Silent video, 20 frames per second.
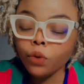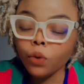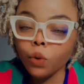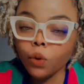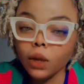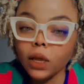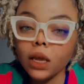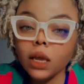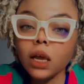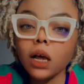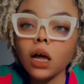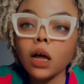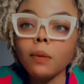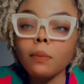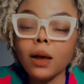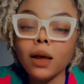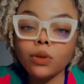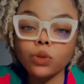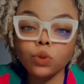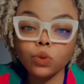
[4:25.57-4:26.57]
Okay,
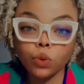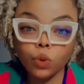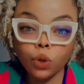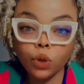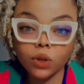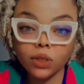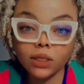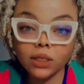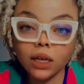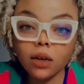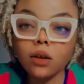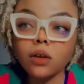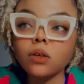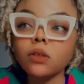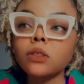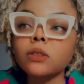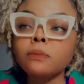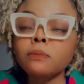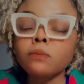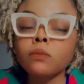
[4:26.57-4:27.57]
how to know your
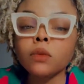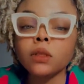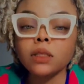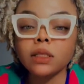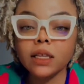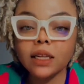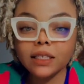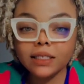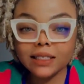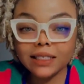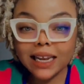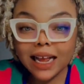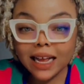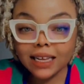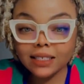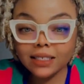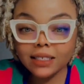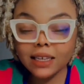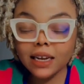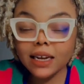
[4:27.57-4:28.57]
cycle. The
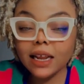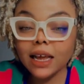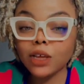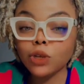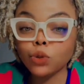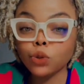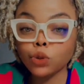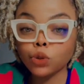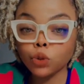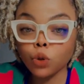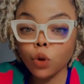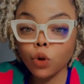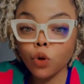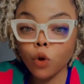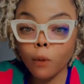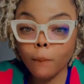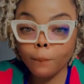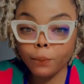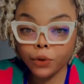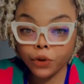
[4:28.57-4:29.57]
last day that you saw
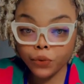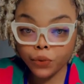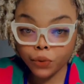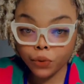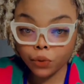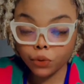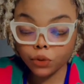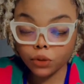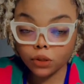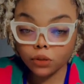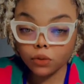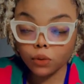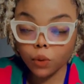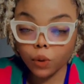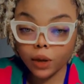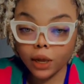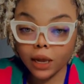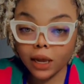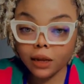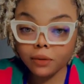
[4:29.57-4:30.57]
your period,
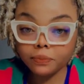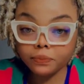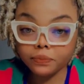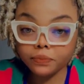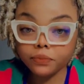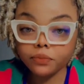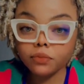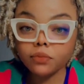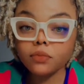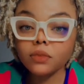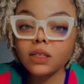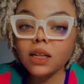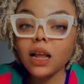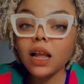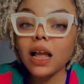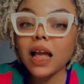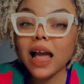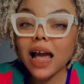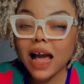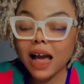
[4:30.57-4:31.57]
okay,
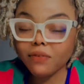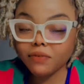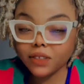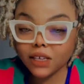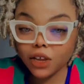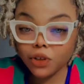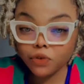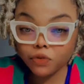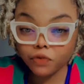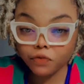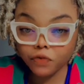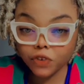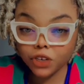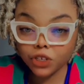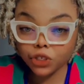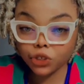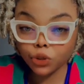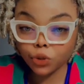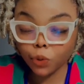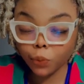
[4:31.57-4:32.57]
after you
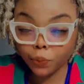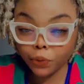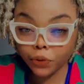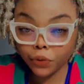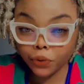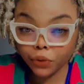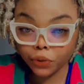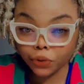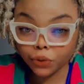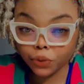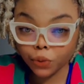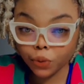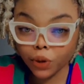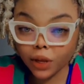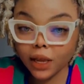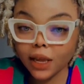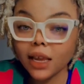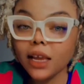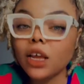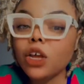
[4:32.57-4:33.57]
finish your period,
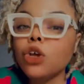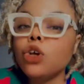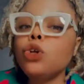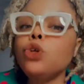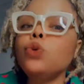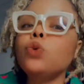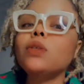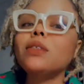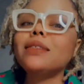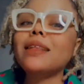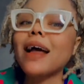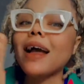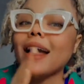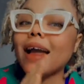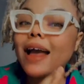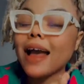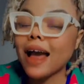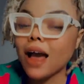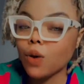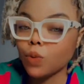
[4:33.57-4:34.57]
okay, you
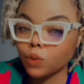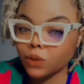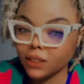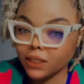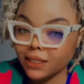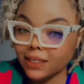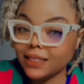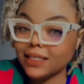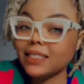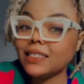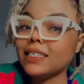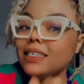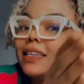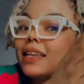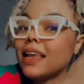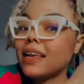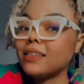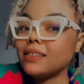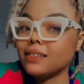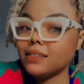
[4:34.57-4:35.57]
start counting to the
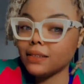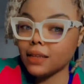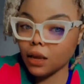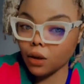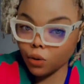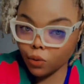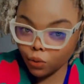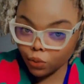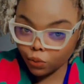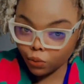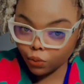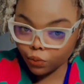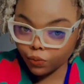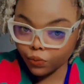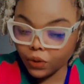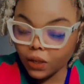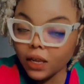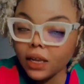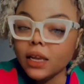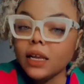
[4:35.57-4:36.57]
next cycle.
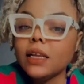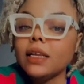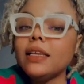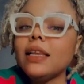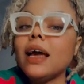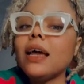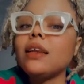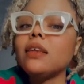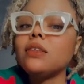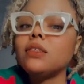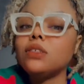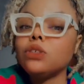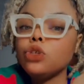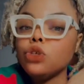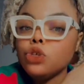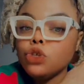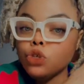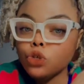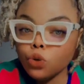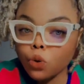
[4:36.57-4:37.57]
That is
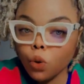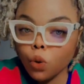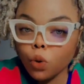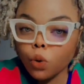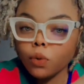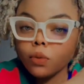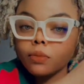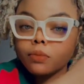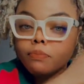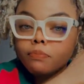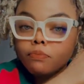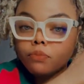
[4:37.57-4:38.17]
your